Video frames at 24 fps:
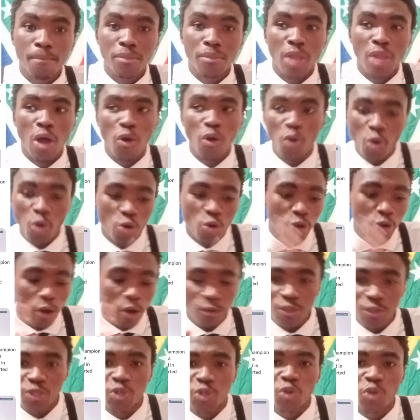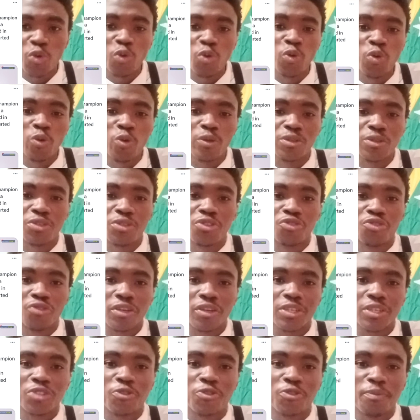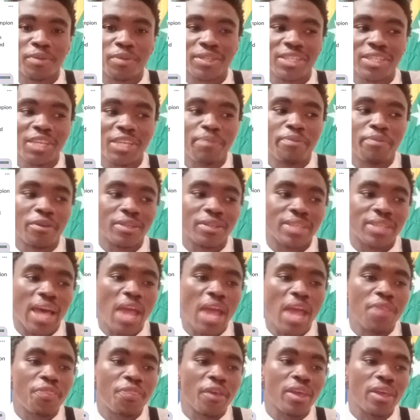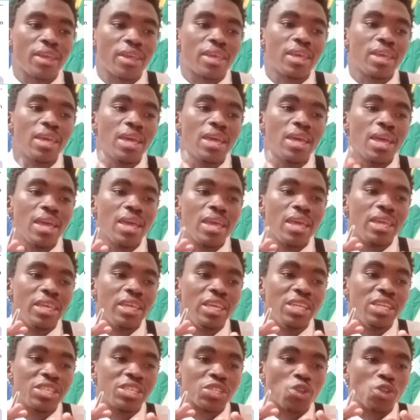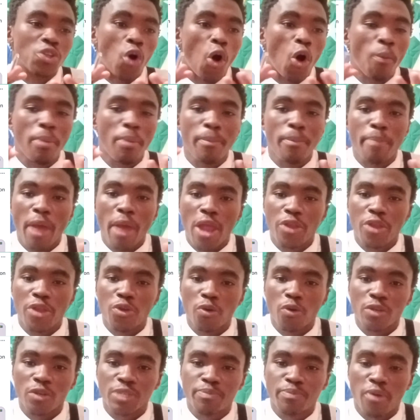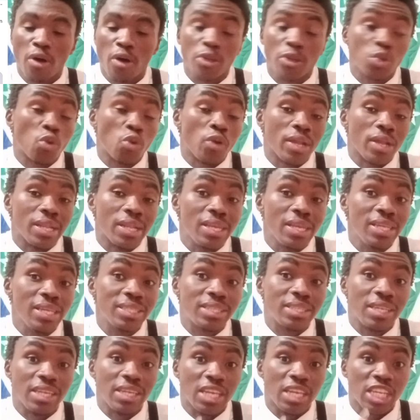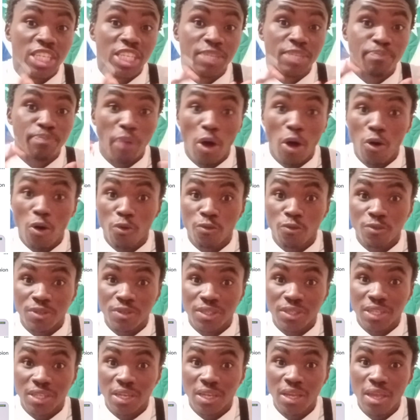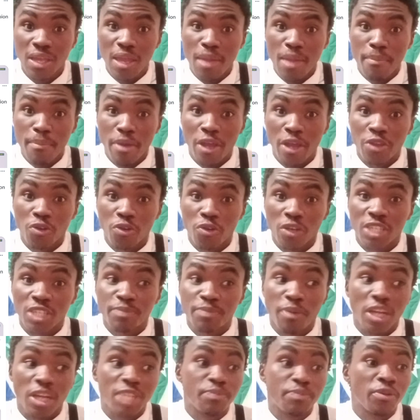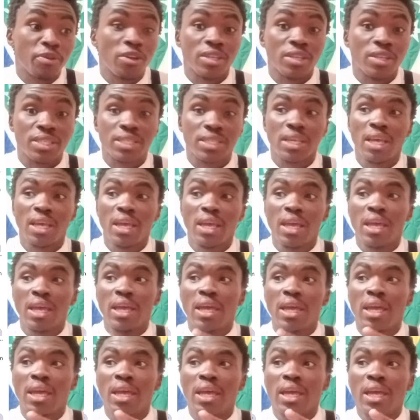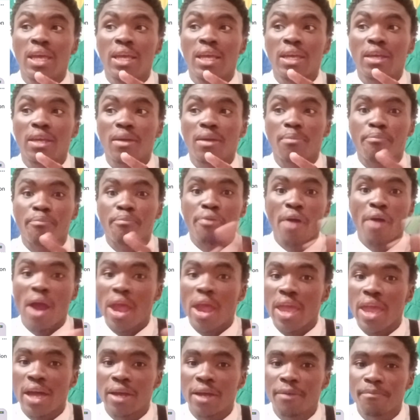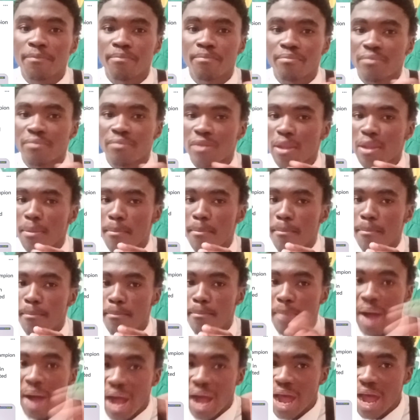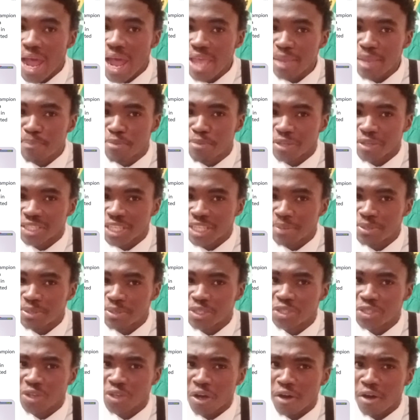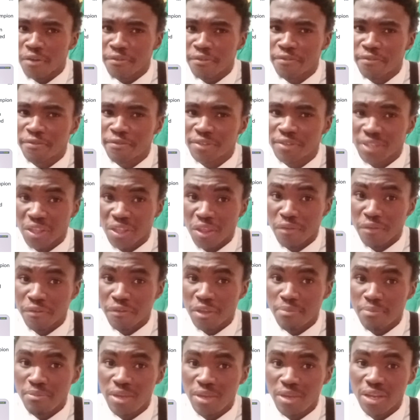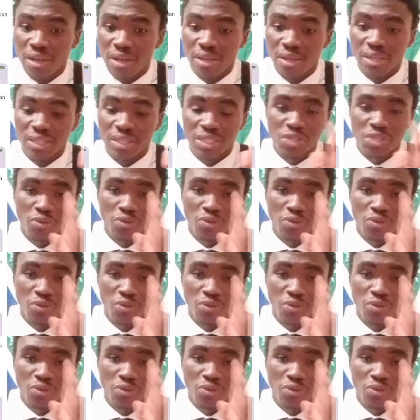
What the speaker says: Now, kudos to Dricus du Plessis, because I think he just opened Pandora's box, or at least he exposed Pandora's box, because prior, my perceptions of South African media is